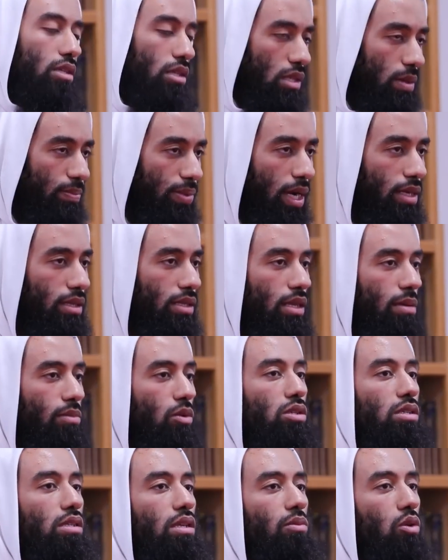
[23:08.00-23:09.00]
She's a practicing
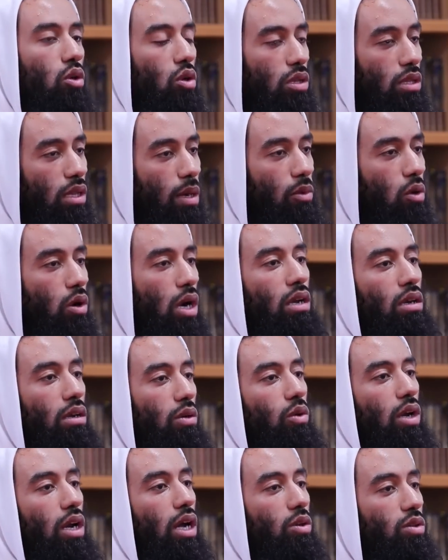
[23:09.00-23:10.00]
Muslim. Good. Number one.
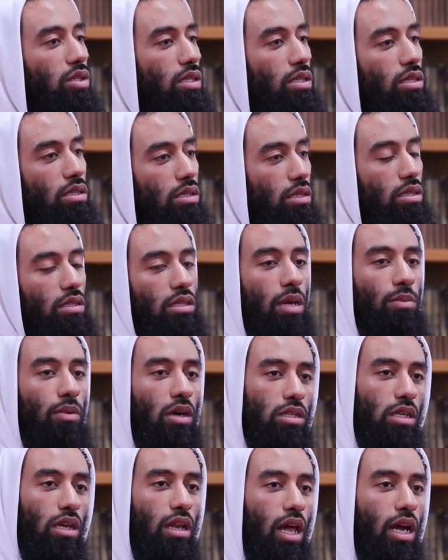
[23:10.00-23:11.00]
What else? Say
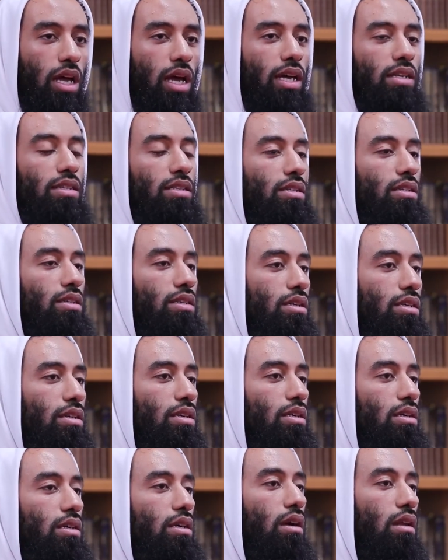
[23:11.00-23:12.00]
mashallah, guys.
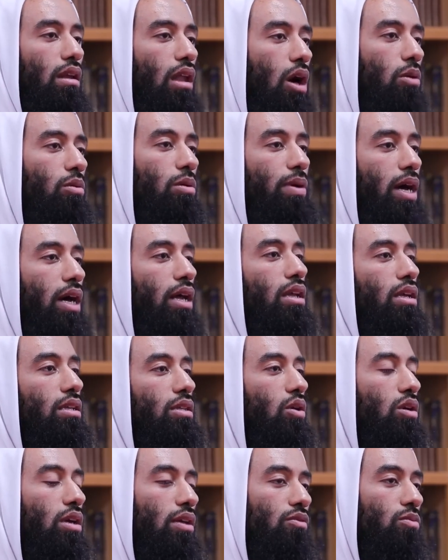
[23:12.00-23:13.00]
Allahumma
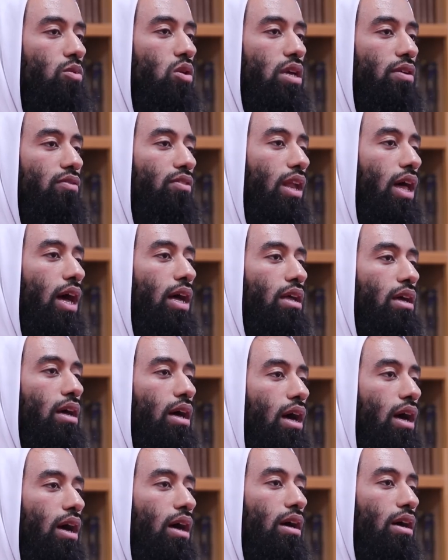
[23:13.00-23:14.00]
barik. Don't give him your evil eye.
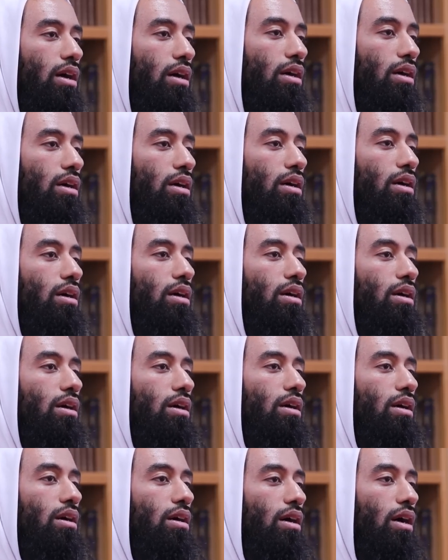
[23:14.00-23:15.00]
Huh?
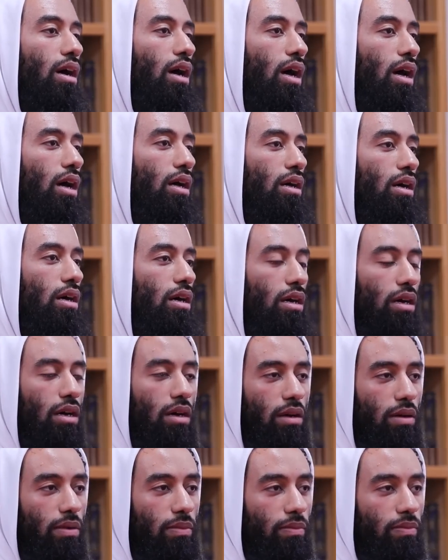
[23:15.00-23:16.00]
Huh?
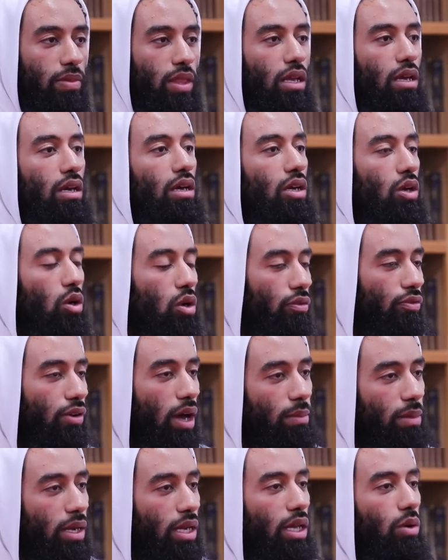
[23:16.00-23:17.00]
Good
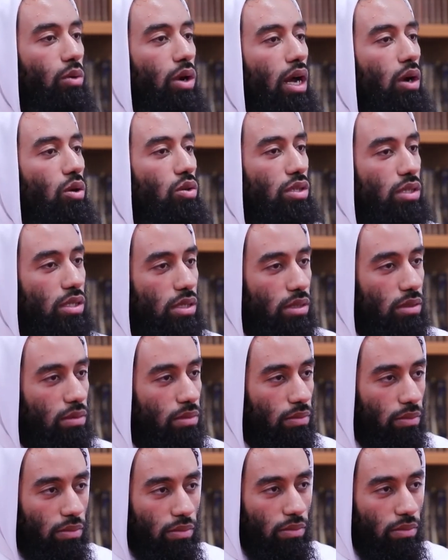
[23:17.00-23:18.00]
family. What else?